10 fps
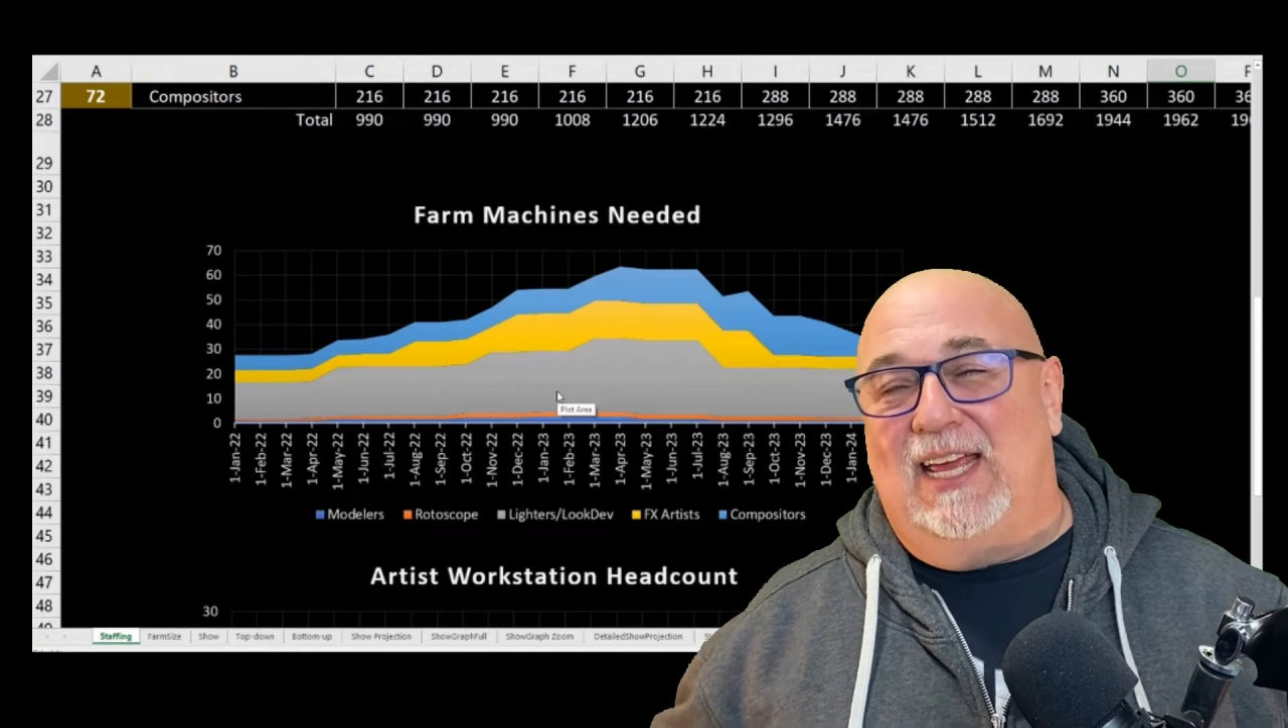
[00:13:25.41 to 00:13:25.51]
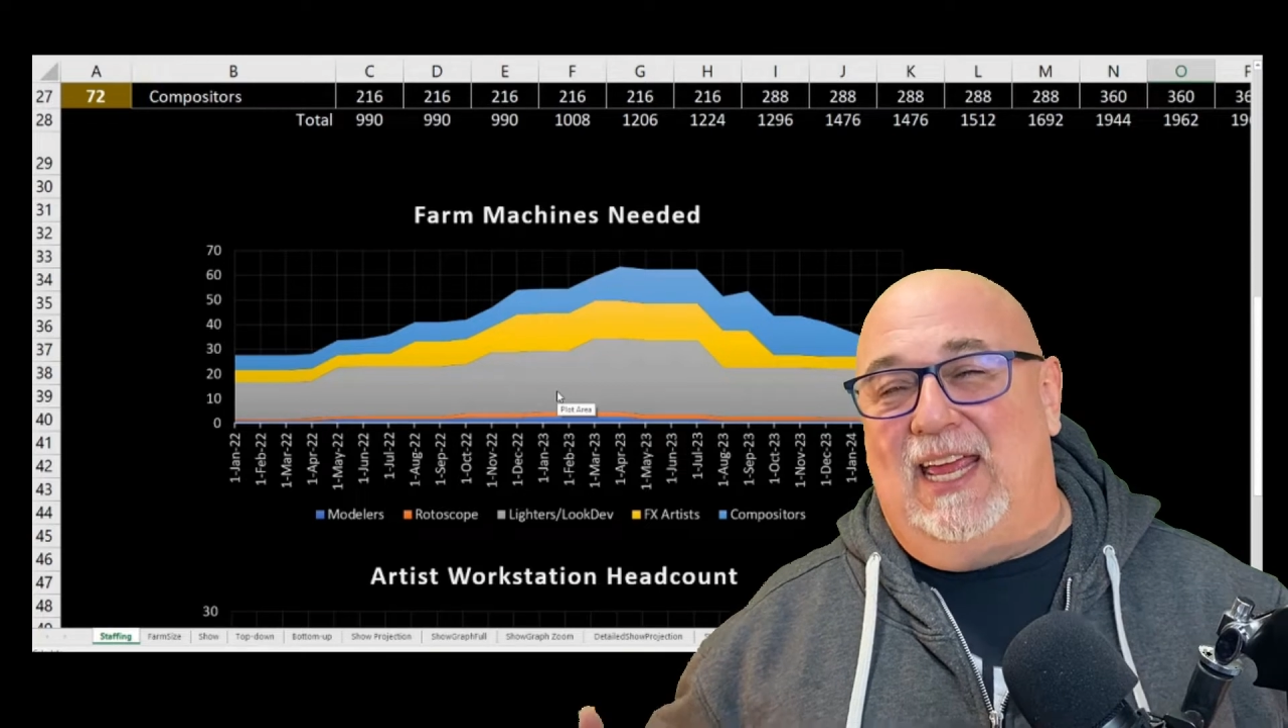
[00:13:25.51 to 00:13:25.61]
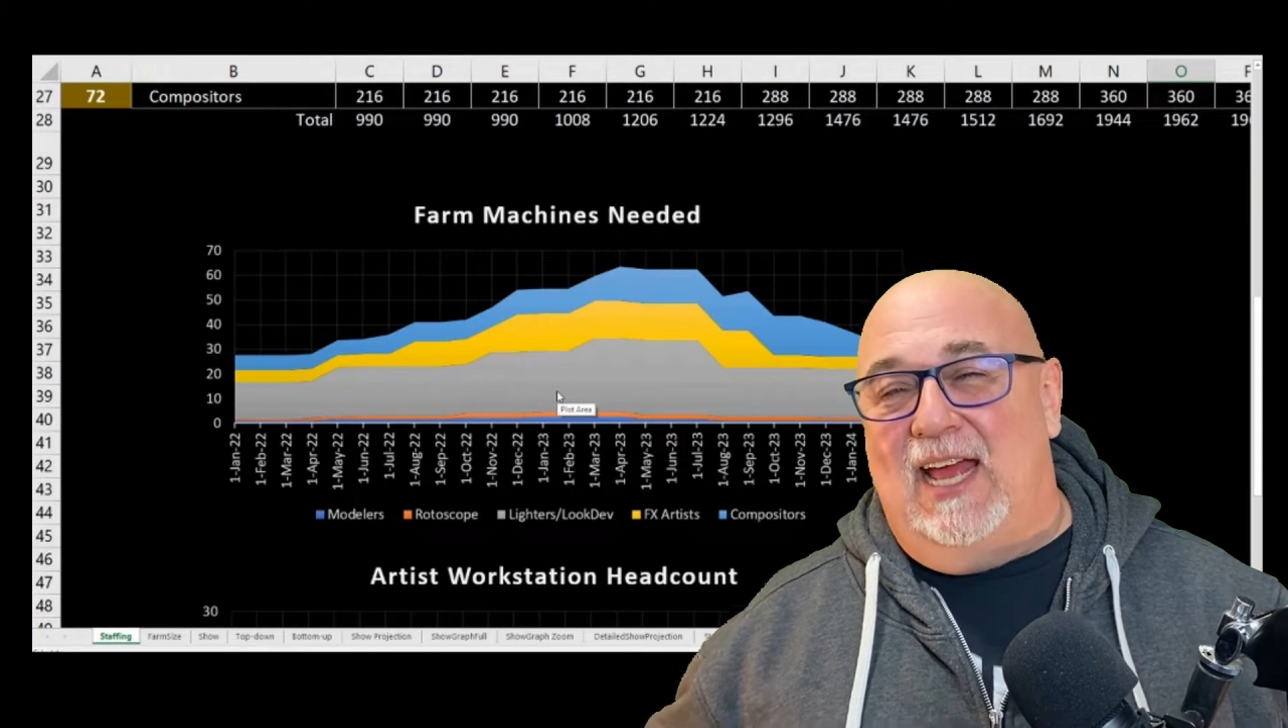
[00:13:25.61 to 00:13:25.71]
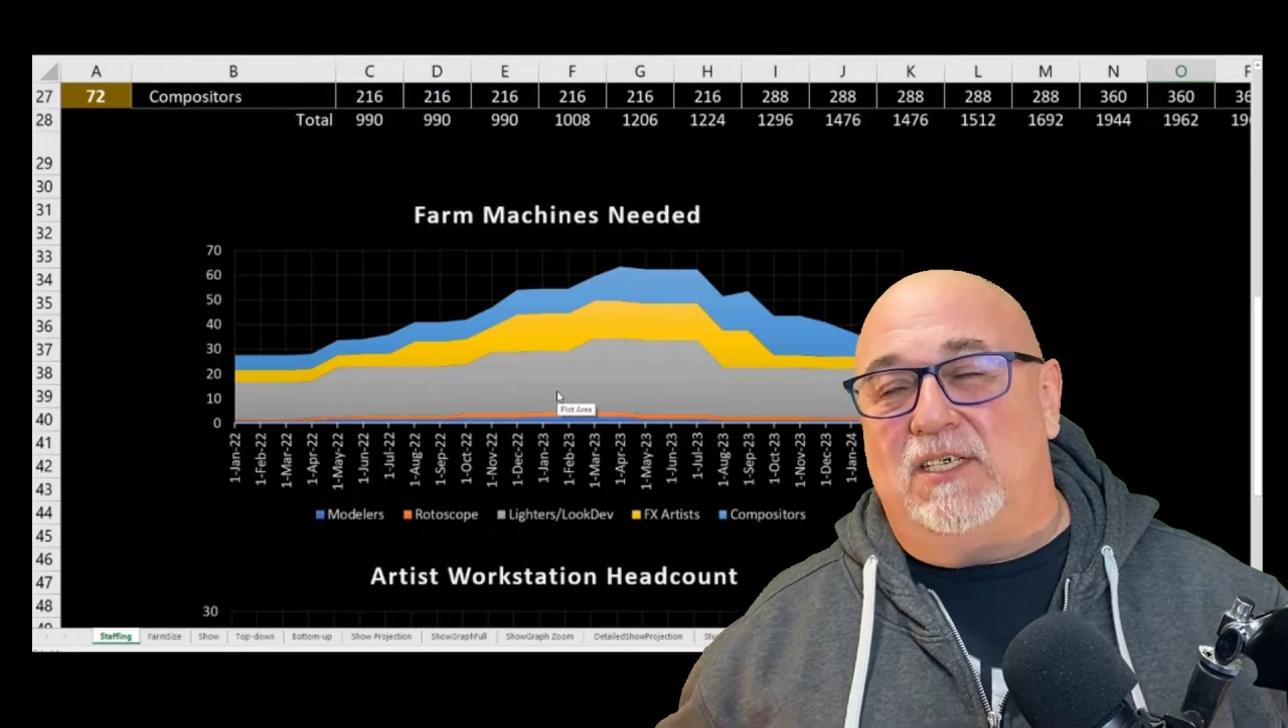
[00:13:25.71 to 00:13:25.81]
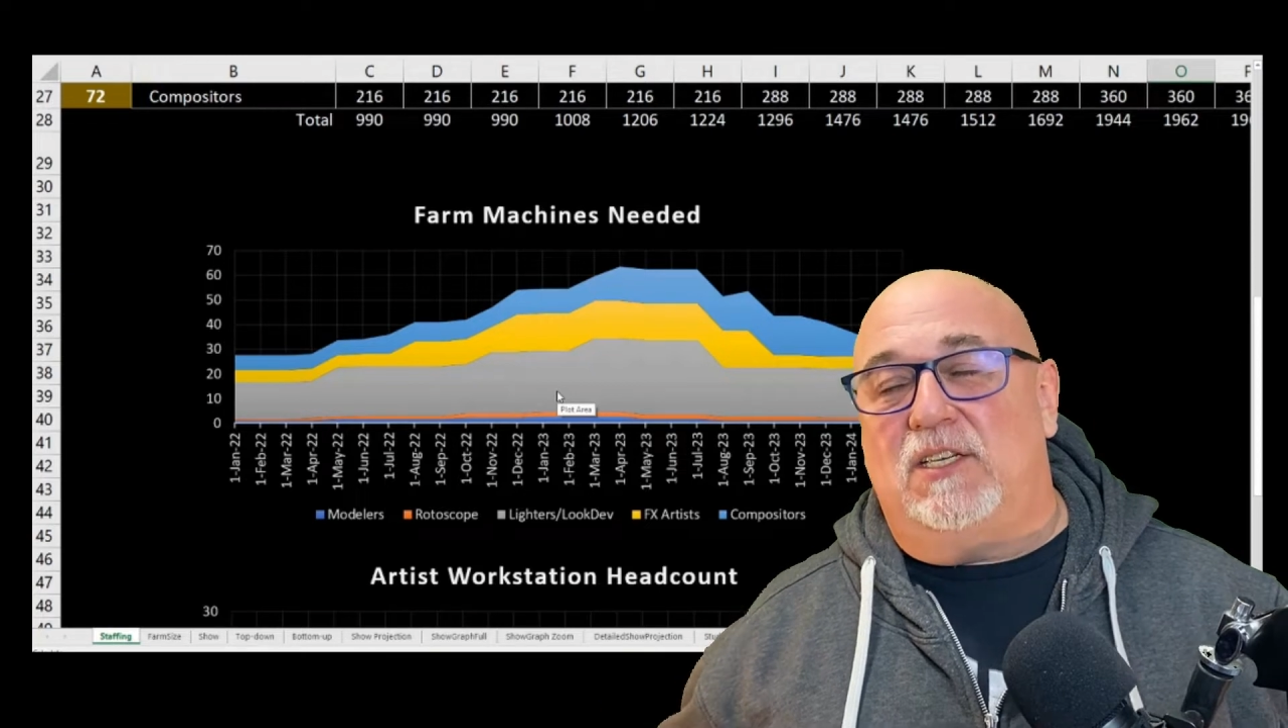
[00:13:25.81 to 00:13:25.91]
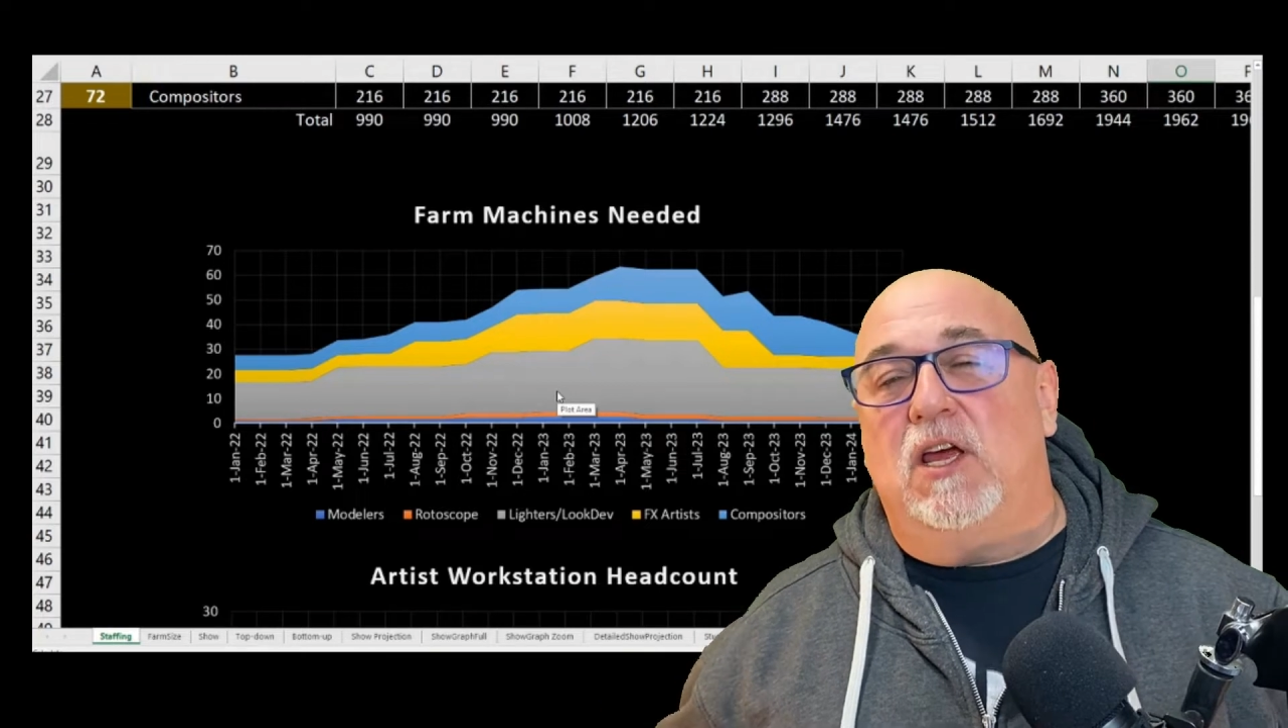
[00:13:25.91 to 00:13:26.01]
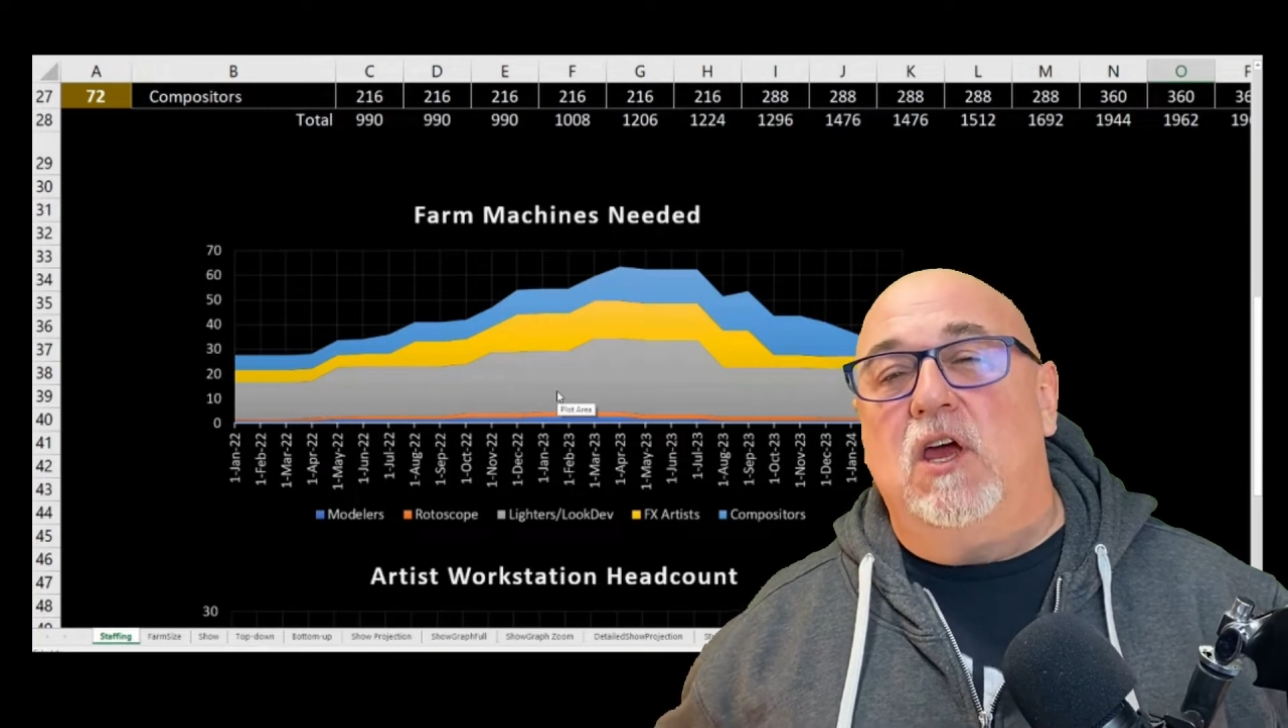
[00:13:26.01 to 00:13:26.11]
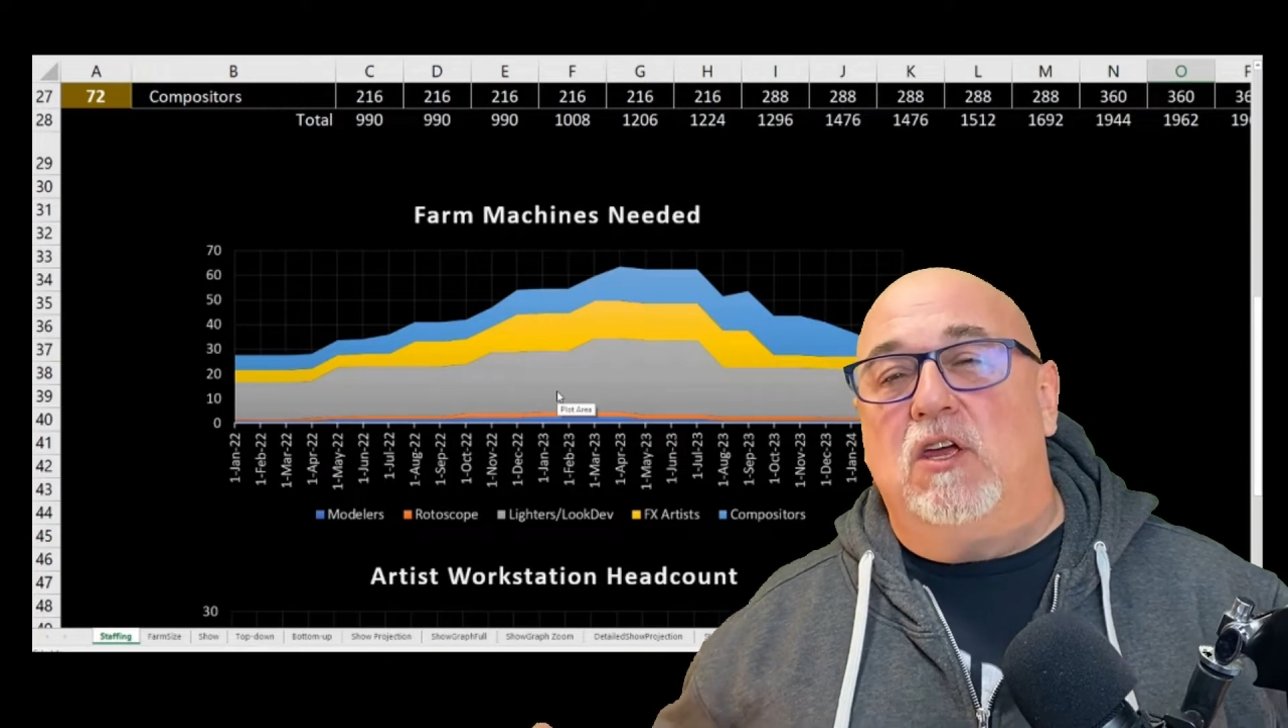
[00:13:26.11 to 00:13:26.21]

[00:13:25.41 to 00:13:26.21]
against